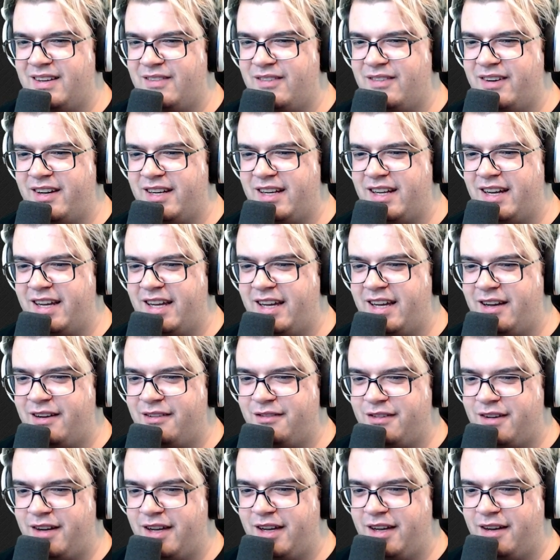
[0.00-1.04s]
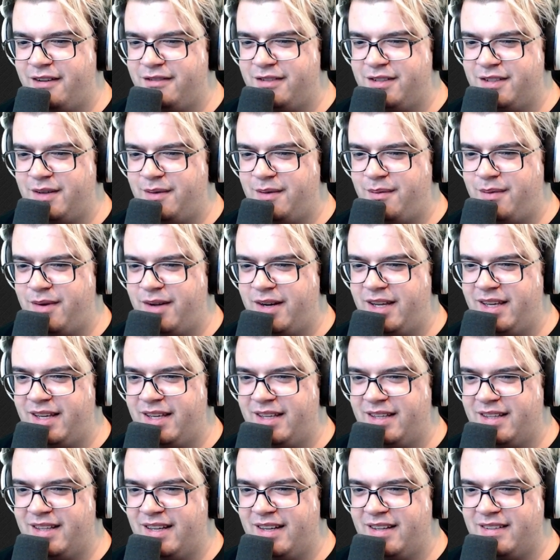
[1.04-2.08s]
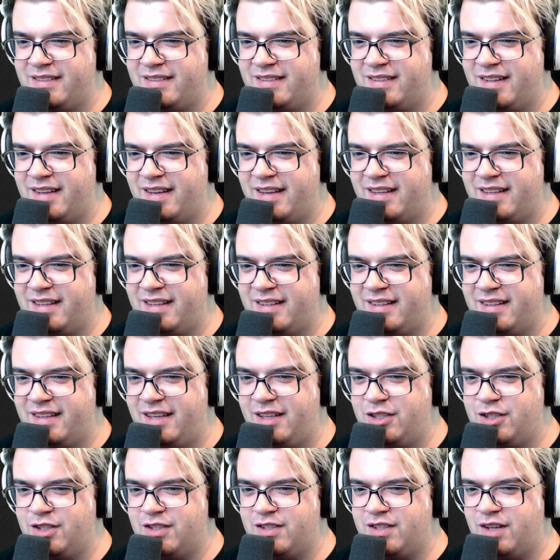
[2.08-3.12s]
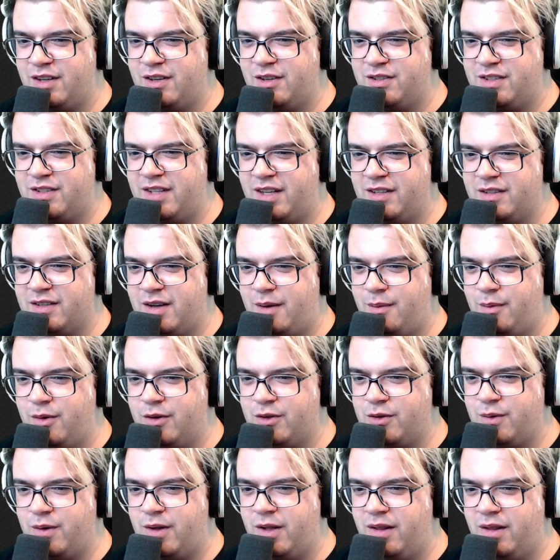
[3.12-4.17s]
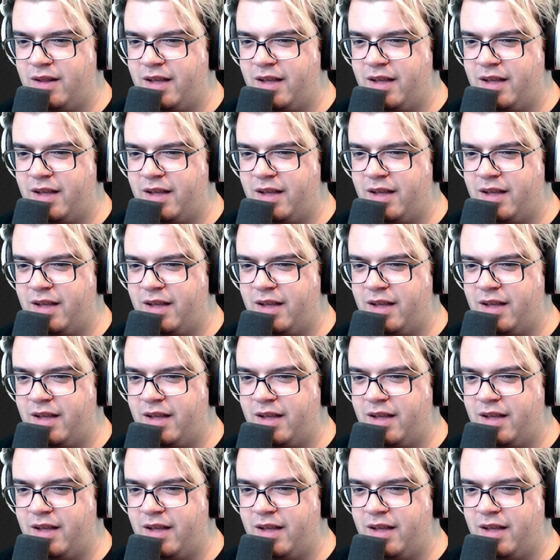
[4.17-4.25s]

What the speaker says: Wait, I have somebody that's like he just understands combos well.